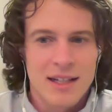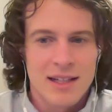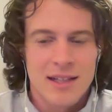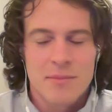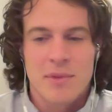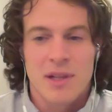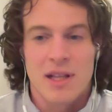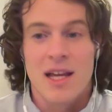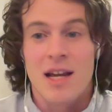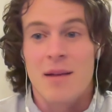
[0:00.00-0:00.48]

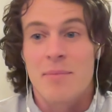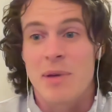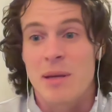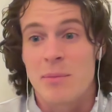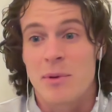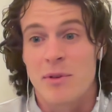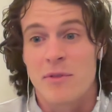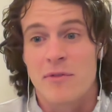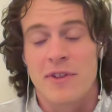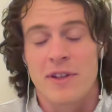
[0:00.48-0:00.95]
a lot of
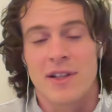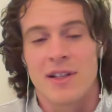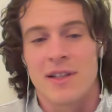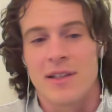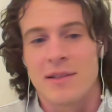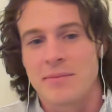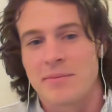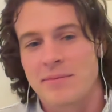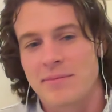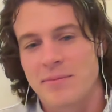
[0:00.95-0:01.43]
people
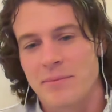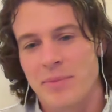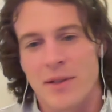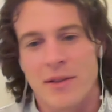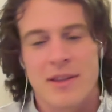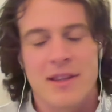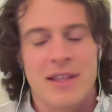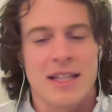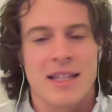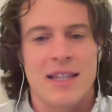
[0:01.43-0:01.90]
feel
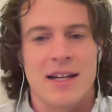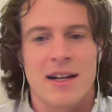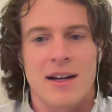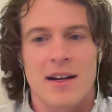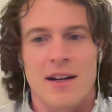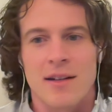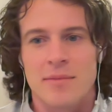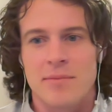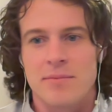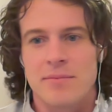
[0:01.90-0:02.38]
both that
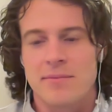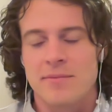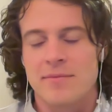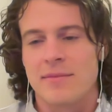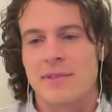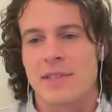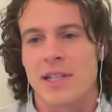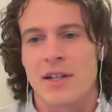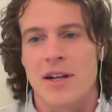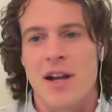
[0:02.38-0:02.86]
they're
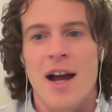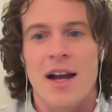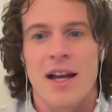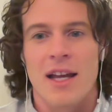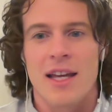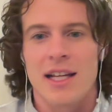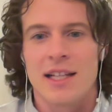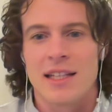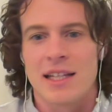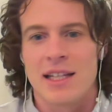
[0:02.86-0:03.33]
not
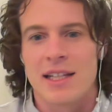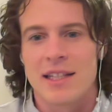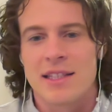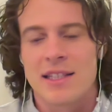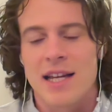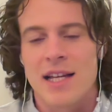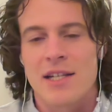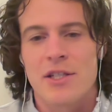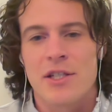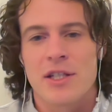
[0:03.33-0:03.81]
getting the
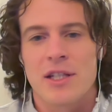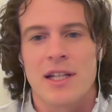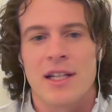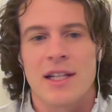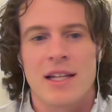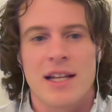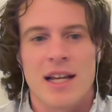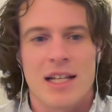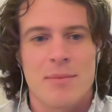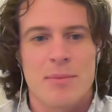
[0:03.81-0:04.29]
attention and
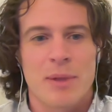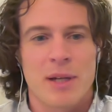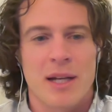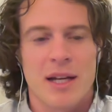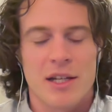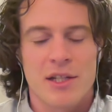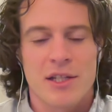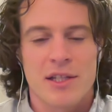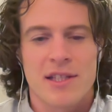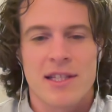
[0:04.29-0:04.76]

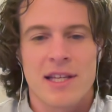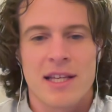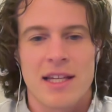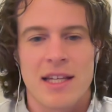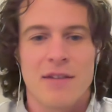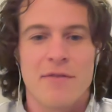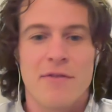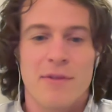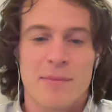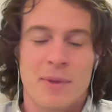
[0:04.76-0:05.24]
explanations they
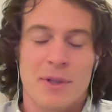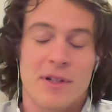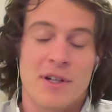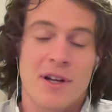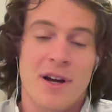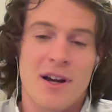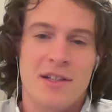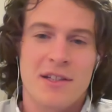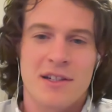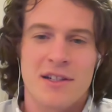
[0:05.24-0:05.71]
need from their
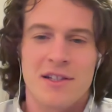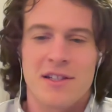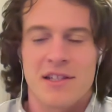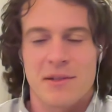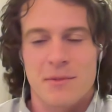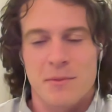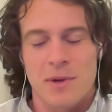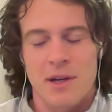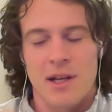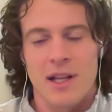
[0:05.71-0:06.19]
doctors,
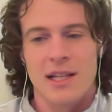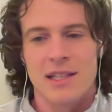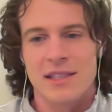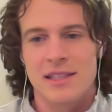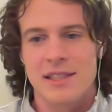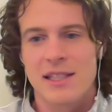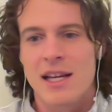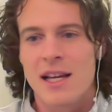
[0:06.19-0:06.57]
as well as